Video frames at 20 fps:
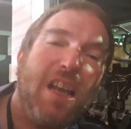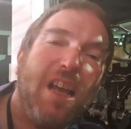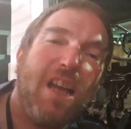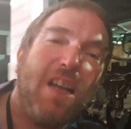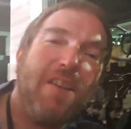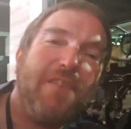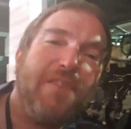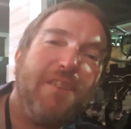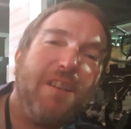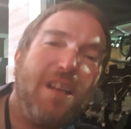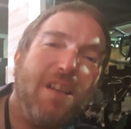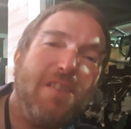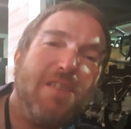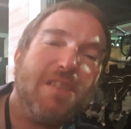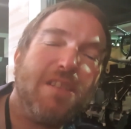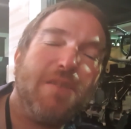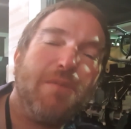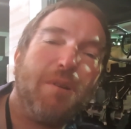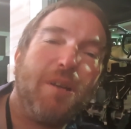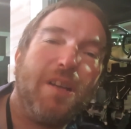And if you don't
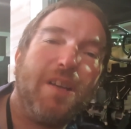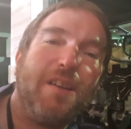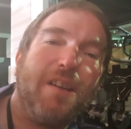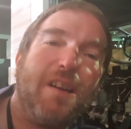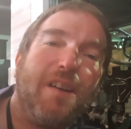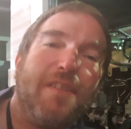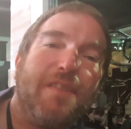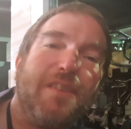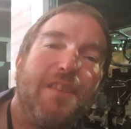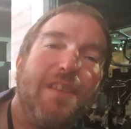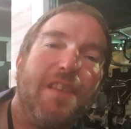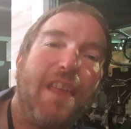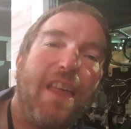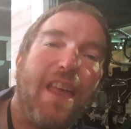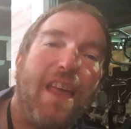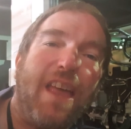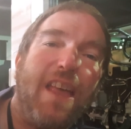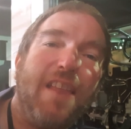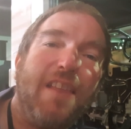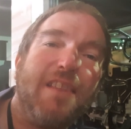see what you're after
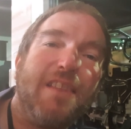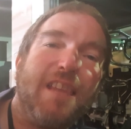there,